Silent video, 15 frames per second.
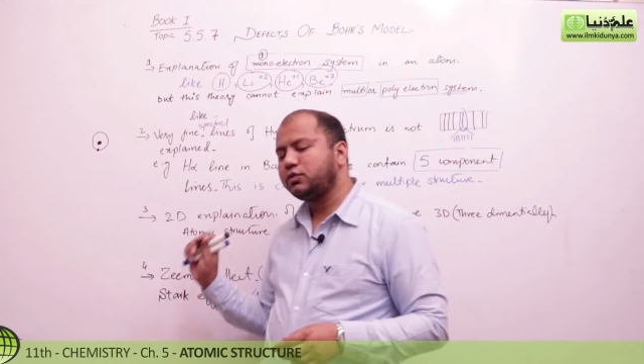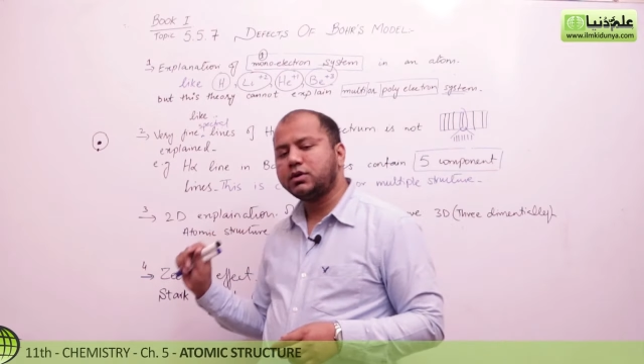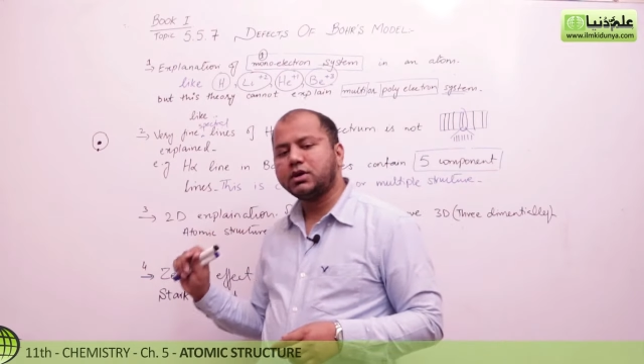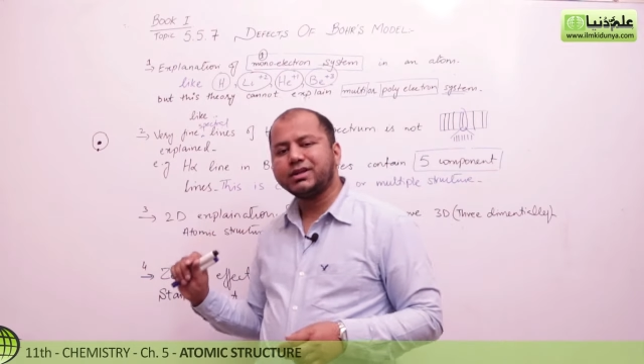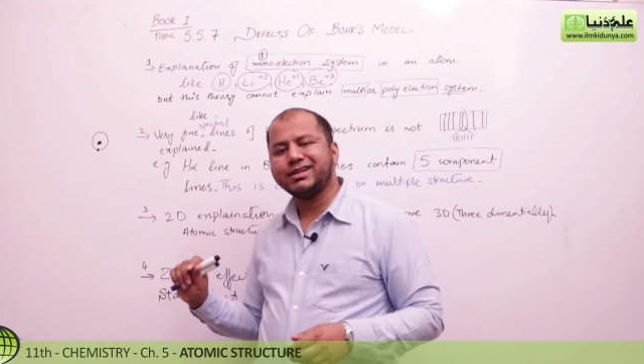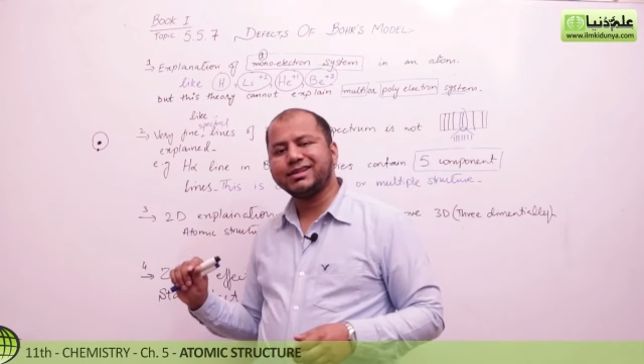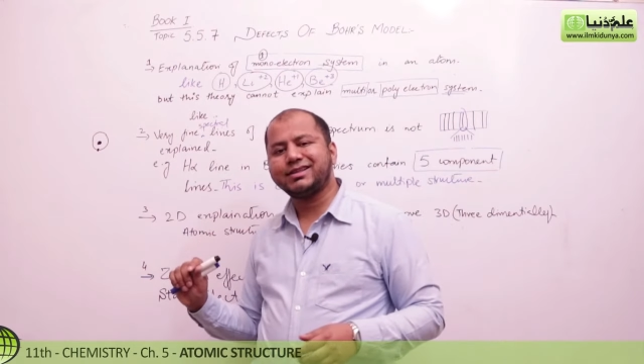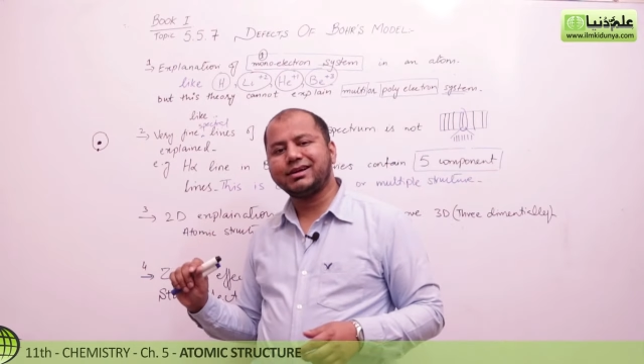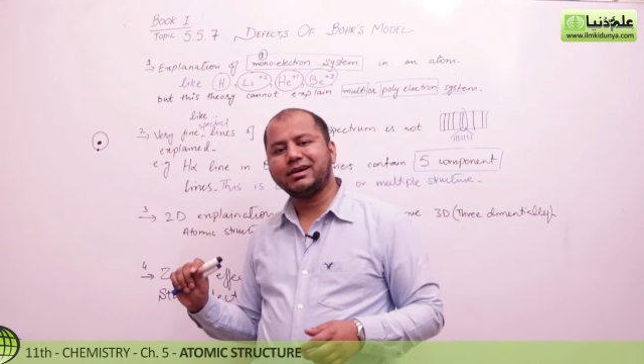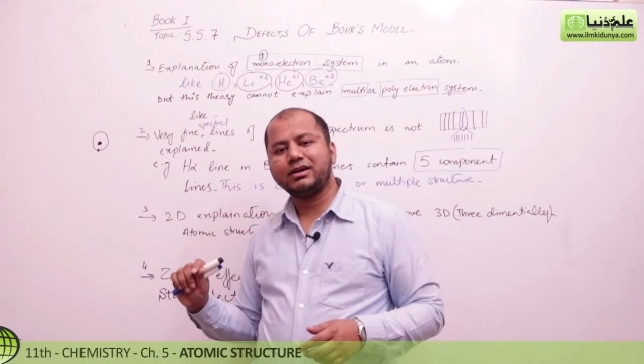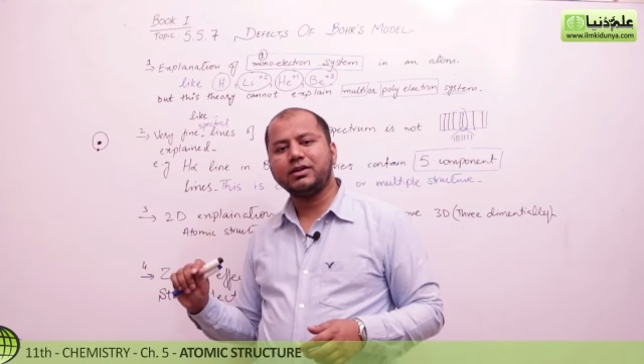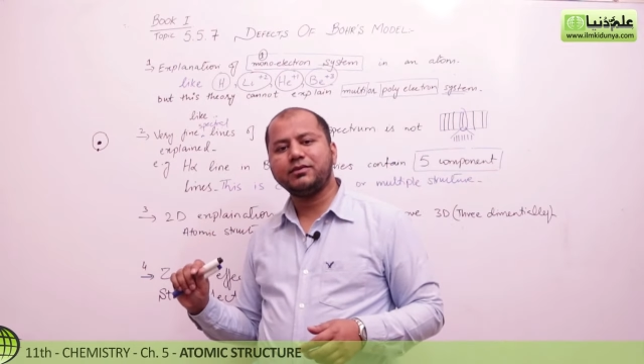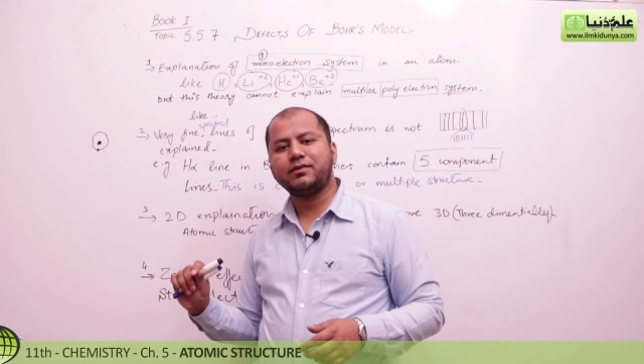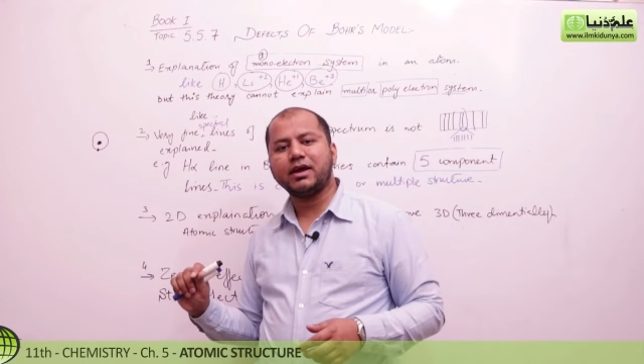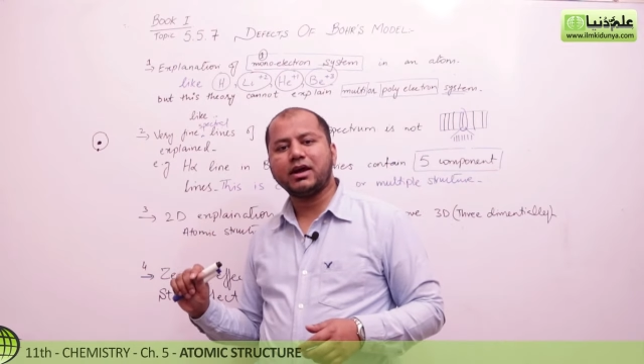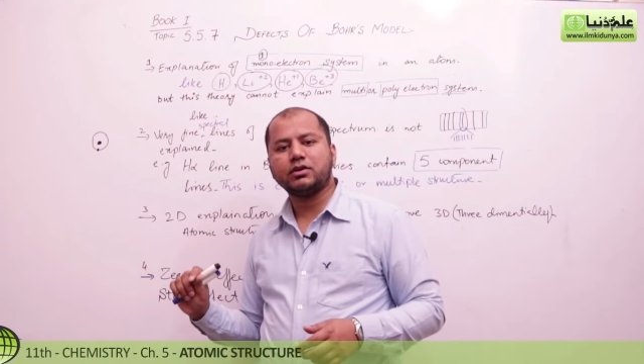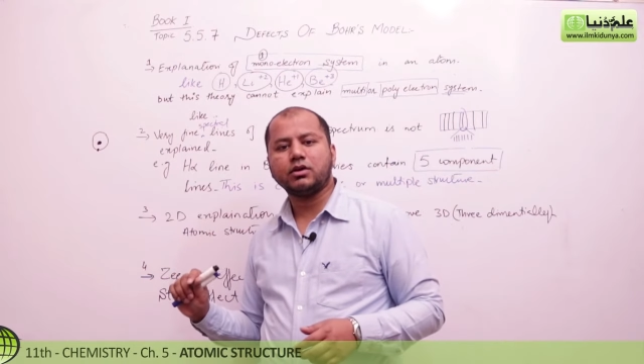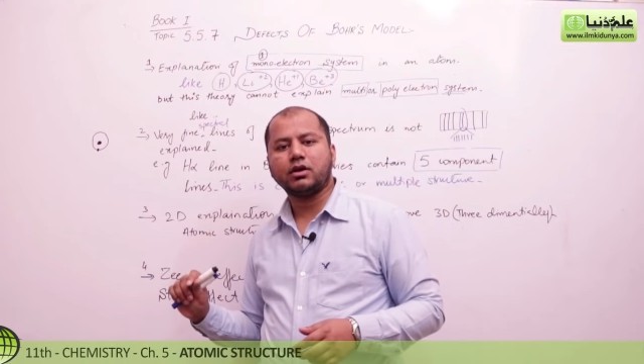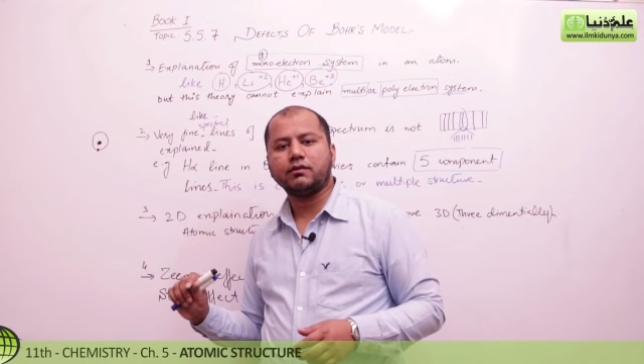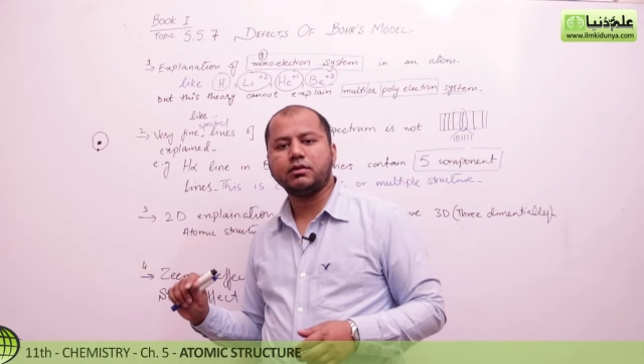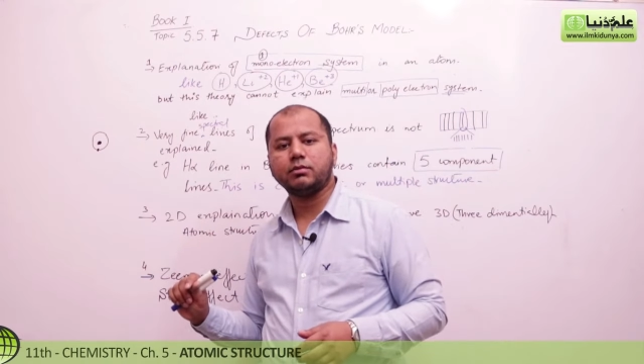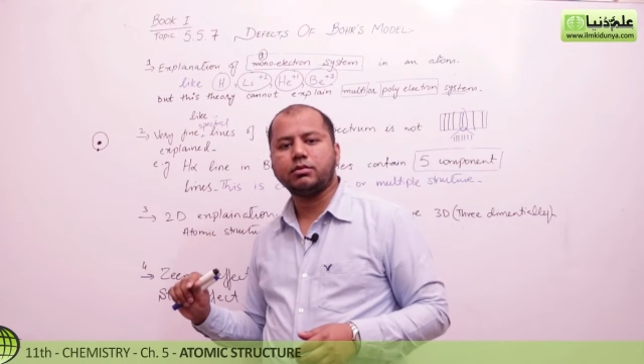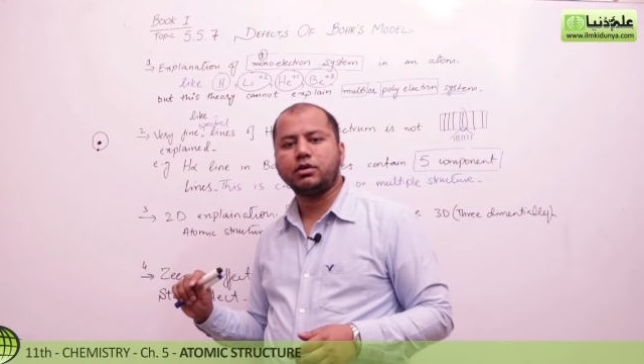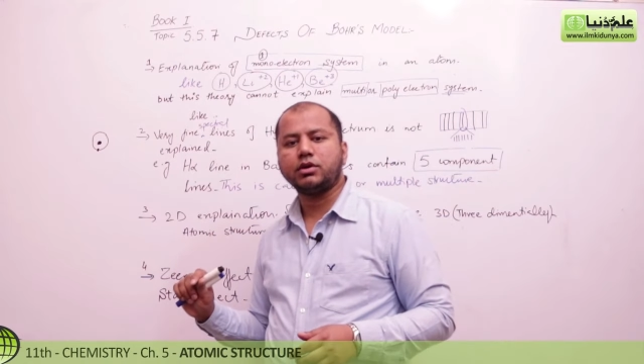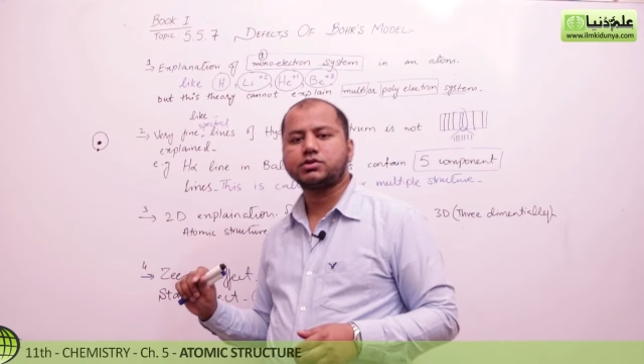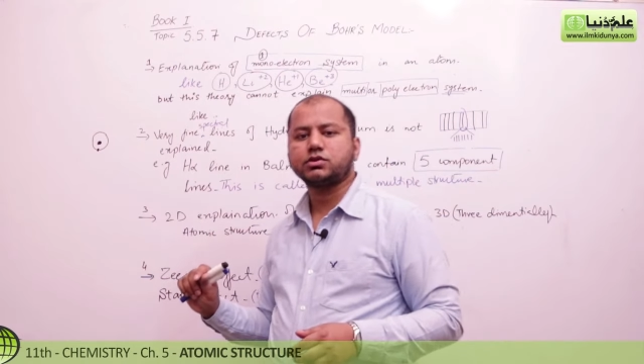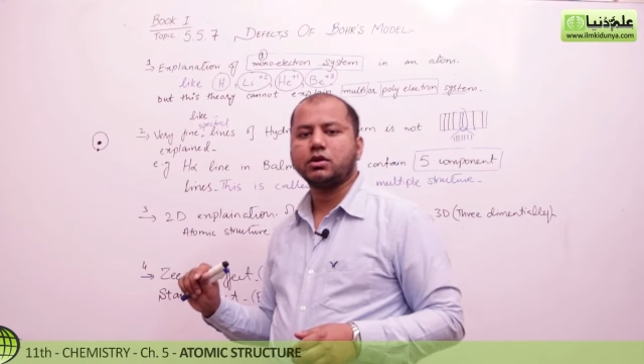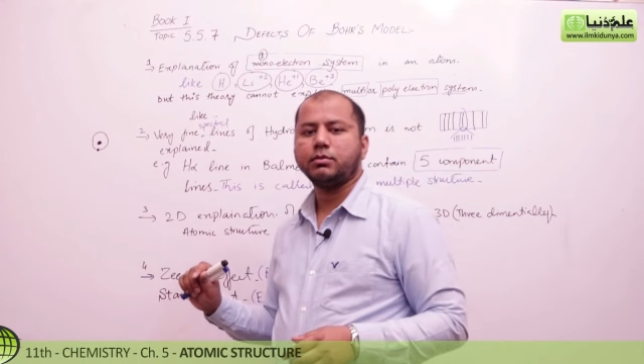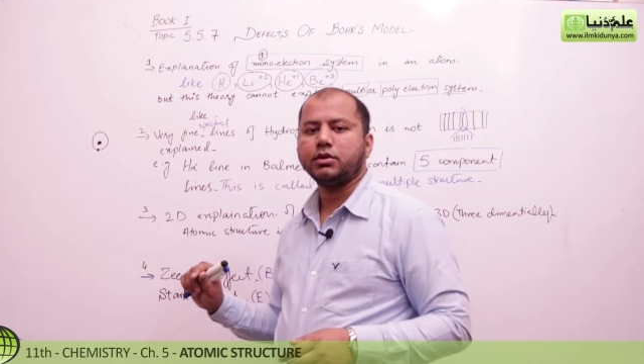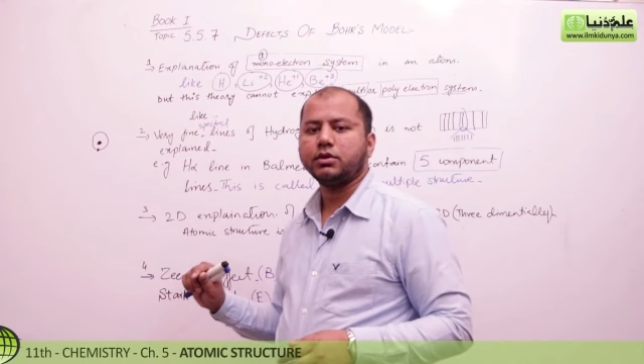towards the third defect of the Bohr
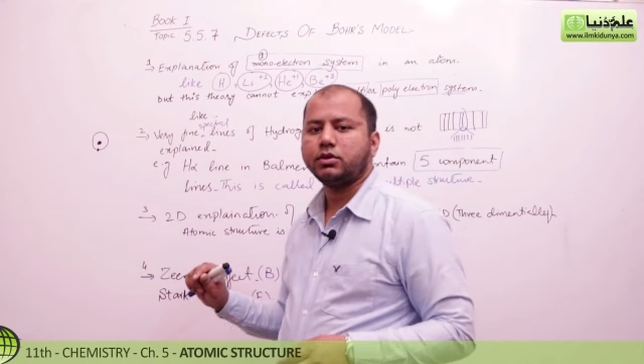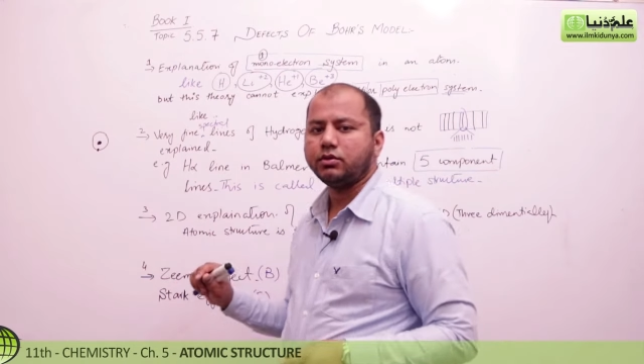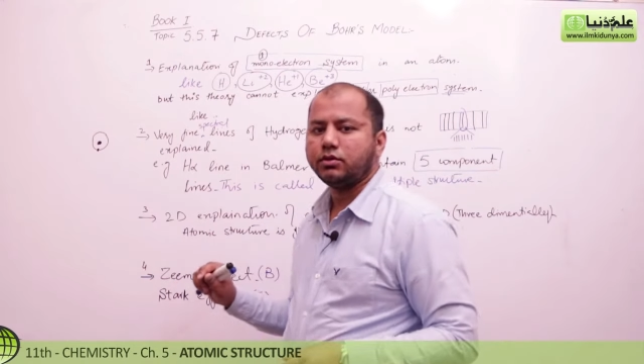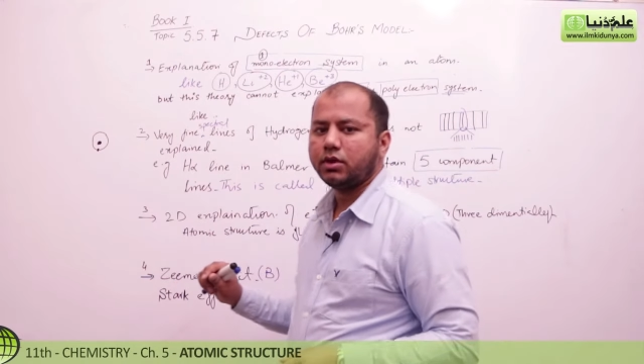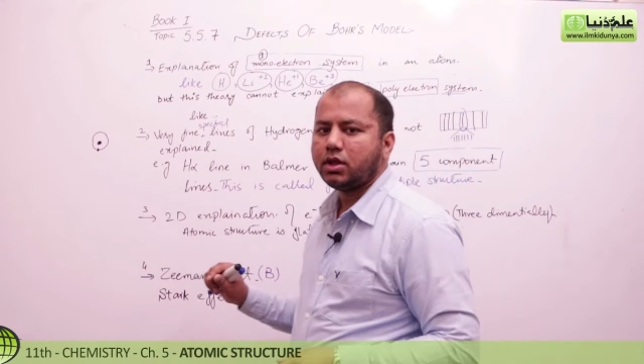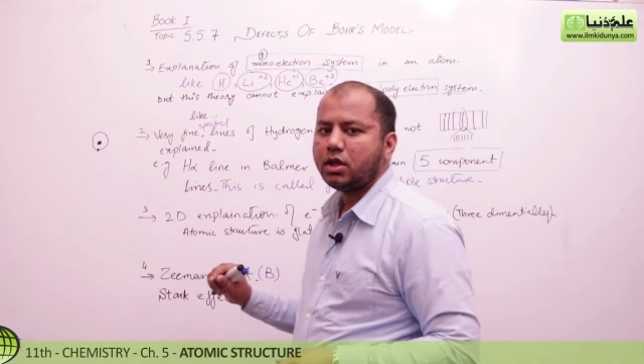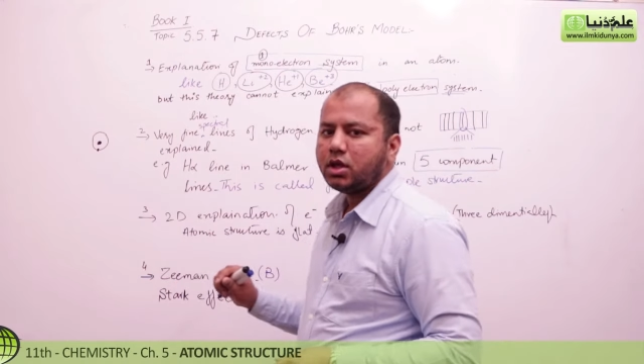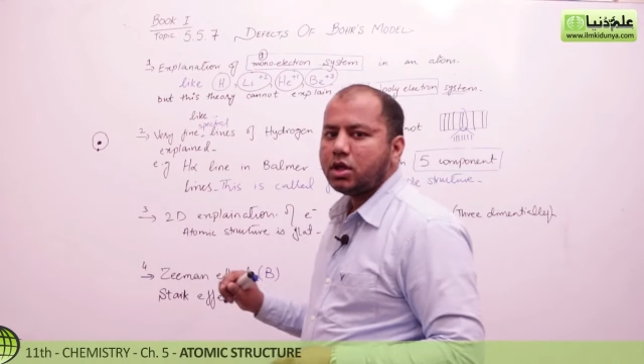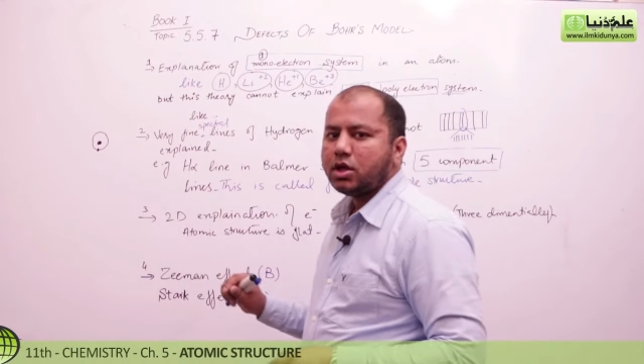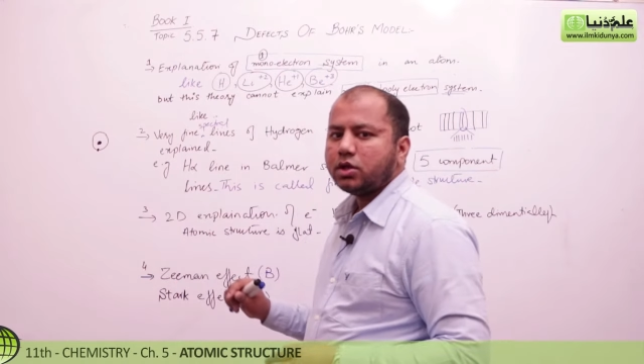atomic theory.